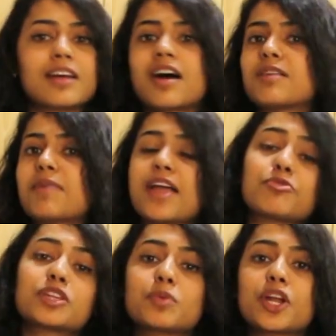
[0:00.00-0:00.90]
I
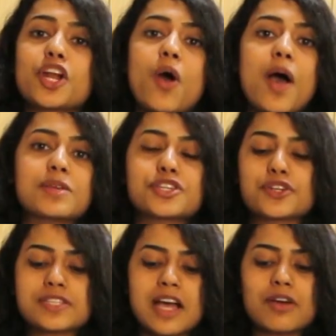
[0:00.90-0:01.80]
really want to know how it
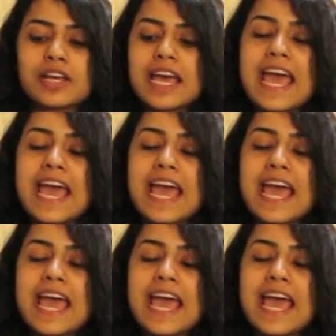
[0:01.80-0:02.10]
turns out.